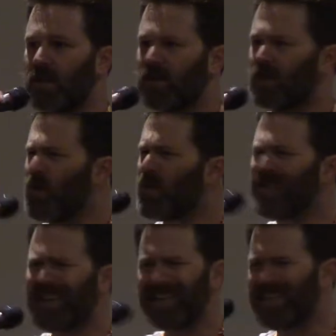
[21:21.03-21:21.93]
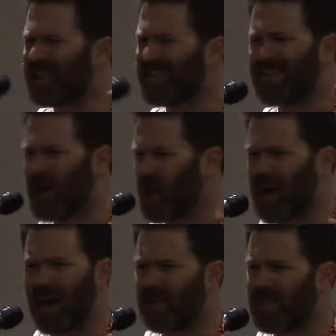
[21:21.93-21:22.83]
So there's actually a
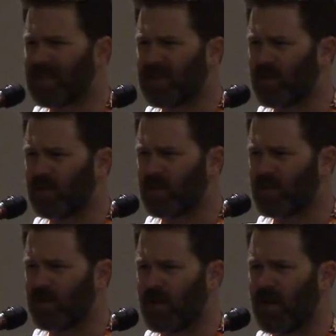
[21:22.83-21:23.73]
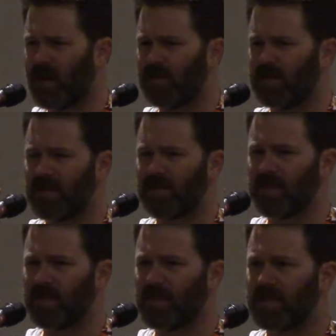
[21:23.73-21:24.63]
lot of these little uh,
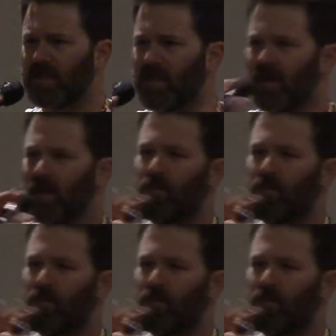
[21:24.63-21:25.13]
differences.